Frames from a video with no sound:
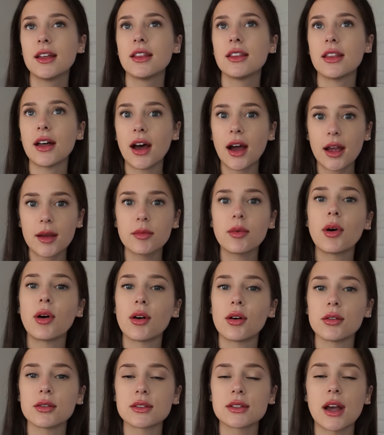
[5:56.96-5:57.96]
the
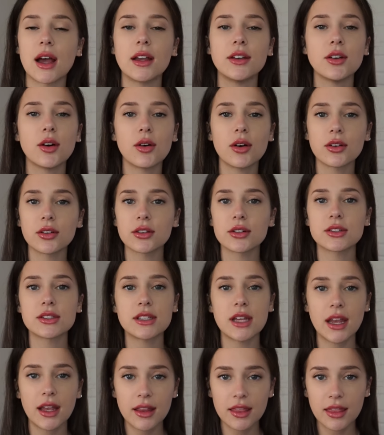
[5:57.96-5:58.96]
eyeballs. I don't
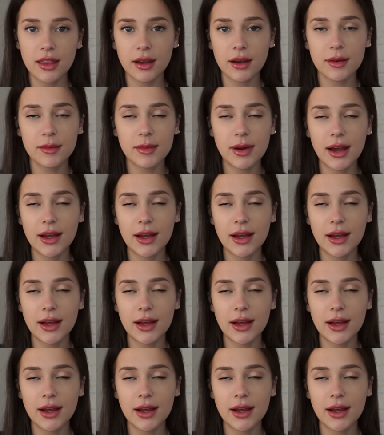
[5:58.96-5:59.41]
understand them.